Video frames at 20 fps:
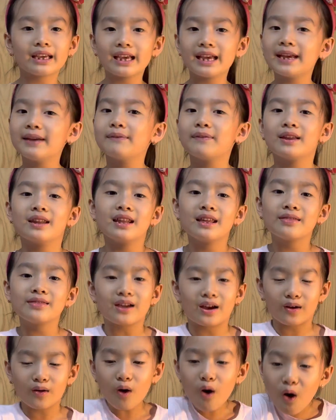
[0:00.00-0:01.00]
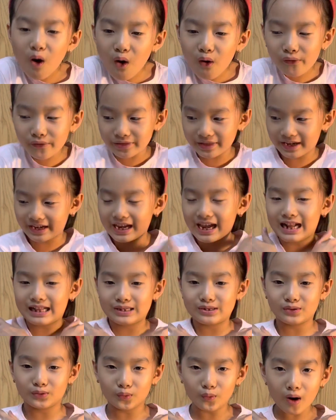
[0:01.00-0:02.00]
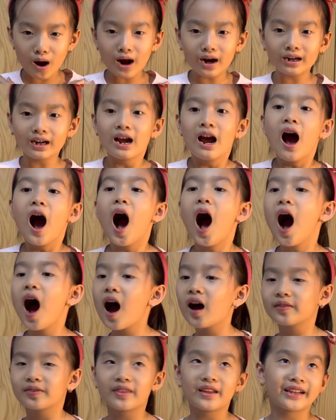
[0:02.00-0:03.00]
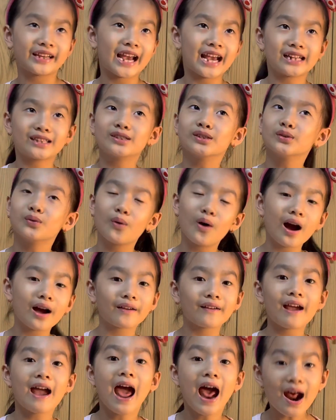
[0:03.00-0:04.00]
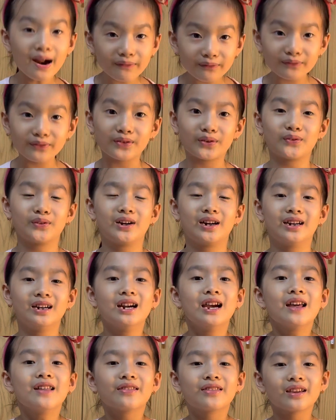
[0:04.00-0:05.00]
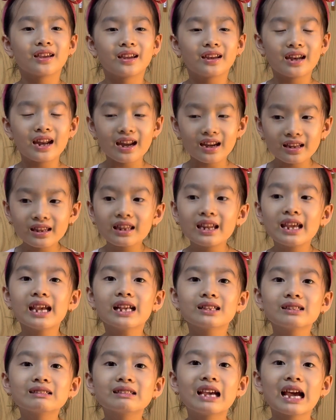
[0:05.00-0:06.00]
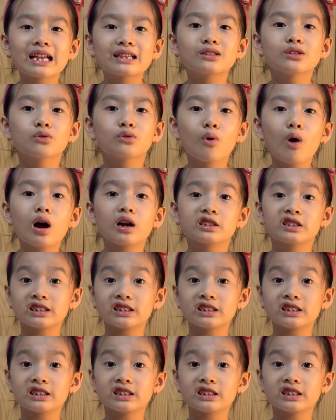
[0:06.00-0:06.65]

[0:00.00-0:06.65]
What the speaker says: Even in the cold, they get to walk. Hot, they get to walk everywhere. They need to get to walk.